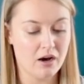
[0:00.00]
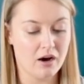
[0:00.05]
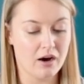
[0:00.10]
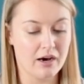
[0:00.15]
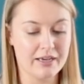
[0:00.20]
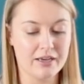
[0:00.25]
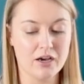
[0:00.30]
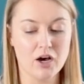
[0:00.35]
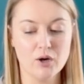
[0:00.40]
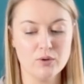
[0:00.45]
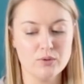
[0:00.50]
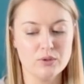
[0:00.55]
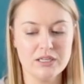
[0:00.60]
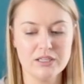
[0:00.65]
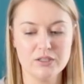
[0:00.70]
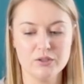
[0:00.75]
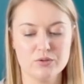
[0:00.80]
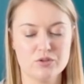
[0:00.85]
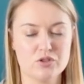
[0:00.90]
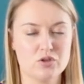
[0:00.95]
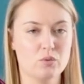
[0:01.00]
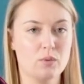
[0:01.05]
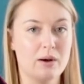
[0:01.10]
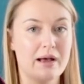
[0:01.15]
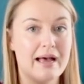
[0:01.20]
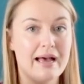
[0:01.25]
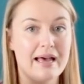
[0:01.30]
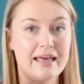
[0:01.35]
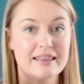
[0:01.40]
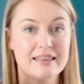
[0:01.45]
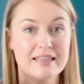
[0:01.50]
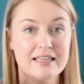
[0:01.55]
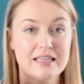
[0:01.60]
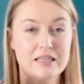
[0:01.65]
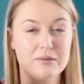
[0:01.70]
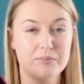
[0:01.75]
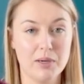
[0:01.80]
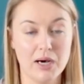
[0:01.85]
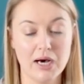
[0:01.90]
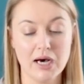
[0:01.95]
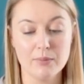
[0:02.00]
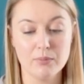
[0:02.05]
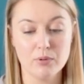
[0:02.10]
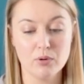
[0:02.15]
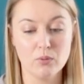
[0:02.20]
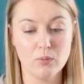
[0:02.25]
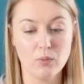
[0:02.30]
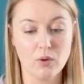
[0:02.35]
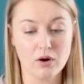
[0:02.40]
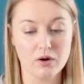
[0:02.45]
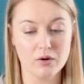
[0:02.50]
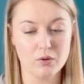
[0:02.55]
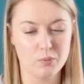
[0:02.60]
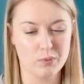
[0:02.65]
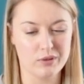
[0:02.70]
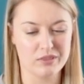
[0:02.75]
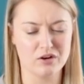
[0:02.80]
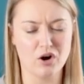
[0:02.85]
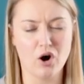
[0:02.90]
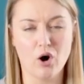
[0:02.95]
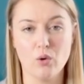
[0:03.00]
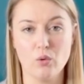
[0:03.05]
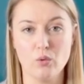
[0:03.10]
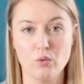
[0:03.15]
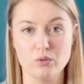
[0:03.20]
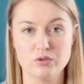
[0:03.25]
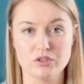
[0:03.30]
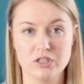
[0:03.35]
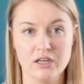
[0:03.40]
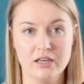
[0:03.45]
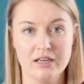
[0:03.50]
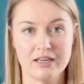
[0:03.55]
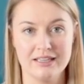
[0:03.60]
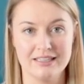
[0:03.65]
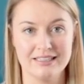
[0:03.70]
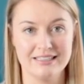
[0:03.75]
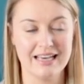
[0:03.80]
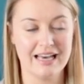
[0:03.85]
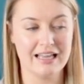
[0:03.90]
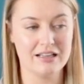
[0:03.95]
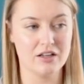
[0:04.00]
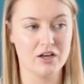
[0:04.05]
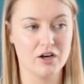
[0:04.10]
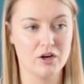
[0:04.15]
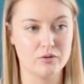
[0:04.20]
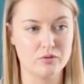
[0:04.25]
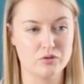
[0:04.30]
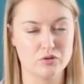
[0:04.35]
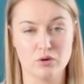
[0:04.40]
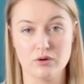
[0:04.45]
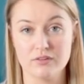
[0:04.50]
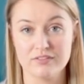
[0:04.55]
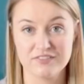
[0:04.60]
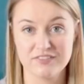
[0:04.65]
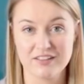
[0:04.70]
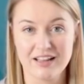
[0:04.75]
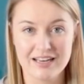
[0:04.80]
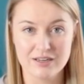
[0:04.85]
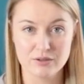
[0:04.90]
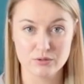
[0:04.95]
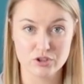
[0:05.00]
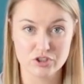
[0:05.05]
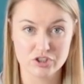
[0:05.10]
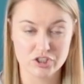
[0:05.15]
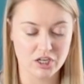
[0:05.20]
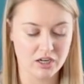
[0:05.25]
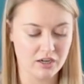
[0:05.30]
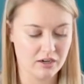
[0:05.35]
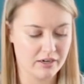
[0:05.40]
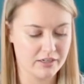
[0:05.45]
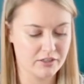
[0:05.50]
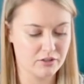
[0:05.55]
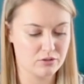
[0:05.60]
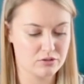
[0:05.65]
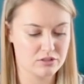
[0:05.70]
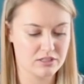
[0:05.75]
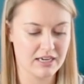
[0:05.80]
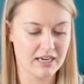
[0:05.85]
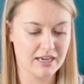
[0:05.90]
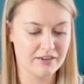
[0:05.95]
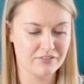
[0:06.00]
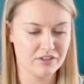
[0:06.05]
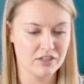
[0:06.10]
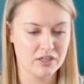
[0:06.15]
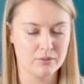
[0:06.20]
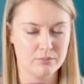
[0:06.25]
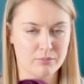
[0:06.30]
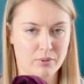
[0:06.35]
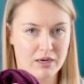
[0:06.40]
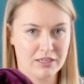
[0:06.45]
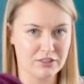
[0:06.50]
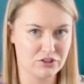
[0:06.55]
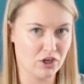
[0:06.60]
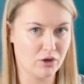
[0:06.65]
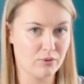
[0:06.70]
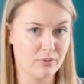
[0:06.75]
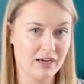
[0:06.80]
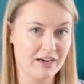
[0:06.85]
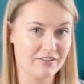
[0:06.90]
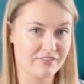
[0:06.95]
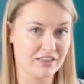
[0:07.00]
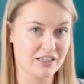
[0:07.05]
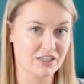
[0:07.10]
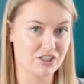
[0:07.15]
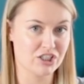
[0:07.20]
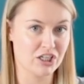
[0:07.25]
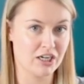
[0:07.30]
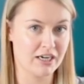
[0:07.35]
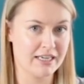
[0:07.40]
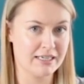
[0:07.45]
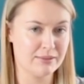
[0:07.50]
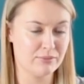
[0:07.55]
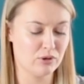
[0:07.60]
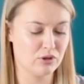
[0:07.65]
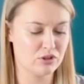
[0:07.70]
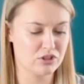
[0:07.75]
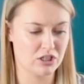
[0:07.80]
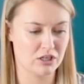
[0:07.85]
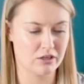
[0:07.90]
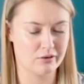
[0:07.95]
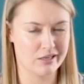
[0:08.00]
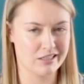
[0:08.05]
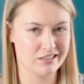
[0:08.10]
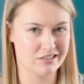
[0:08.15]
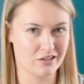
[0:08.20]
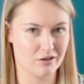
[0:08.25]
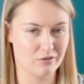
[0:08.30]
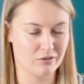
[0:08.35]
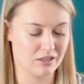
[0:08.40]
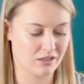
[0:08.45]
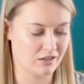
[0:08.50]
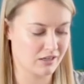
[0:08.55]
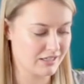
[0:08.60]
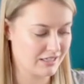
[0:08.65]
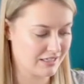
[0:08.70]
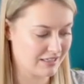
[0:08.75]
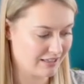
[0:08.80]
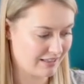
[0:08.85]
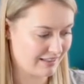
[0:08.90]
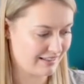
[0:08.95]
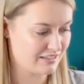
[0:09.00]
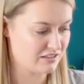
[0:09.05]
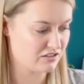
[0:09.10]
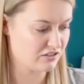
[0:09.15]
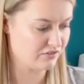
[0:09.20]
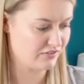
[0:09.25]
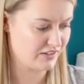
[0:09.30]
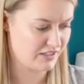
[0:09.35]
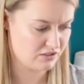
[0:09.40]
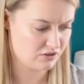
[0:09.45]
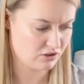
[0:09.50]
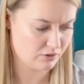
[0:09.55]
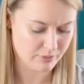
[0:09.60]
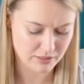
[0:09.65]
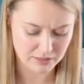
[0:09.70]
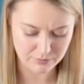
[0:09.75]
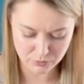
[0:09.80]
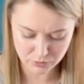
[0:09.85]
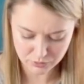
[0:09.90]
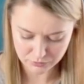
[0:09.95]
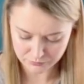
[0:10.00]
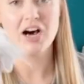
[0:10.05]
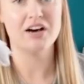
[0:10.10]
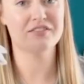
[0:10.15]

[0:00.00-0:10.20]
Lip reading: I only used to wear the purple one with an old yellow sort of flannel shirt I used to have, but I don't have that shirt anymore, so I don't think I need this vest top anymore.